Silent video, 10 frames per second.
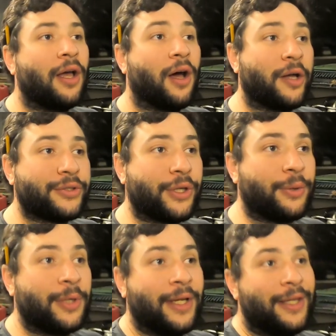
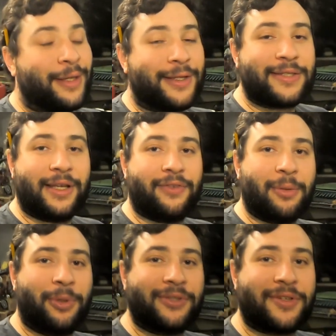Also, you can see if they
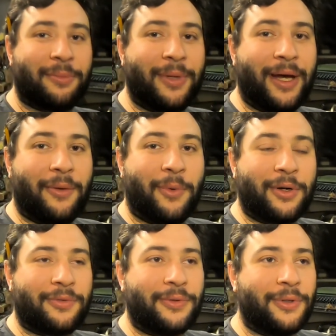put some
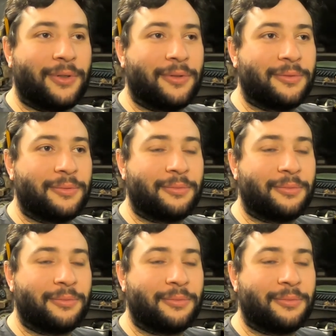wonderful